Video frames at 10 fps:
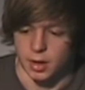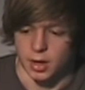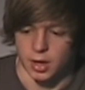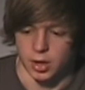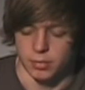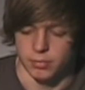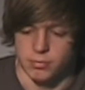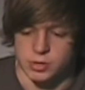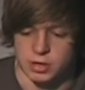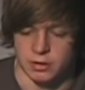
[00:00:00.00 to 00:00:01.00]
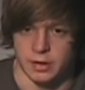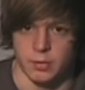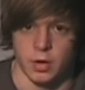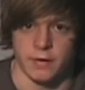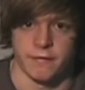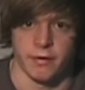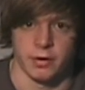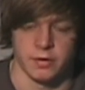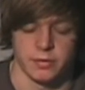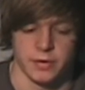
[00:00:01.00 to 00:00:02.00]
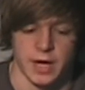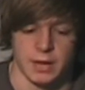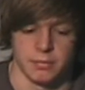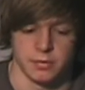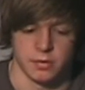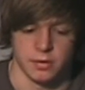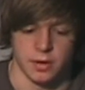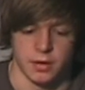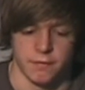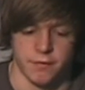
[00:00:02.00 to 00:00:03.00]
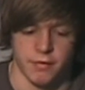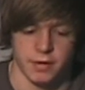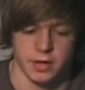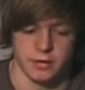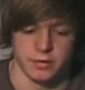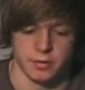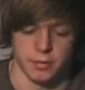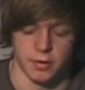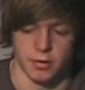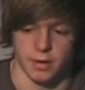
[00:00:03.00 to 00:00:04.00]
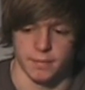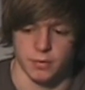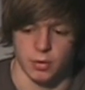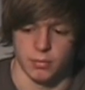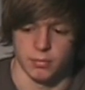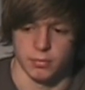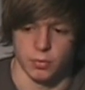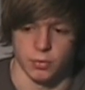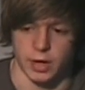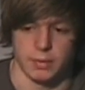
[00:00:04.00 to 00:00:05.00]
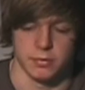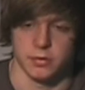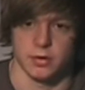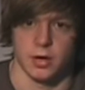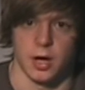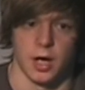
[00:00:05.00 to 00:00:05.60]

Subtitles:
But generally they work very nicely with games. They're very easy to program on all games.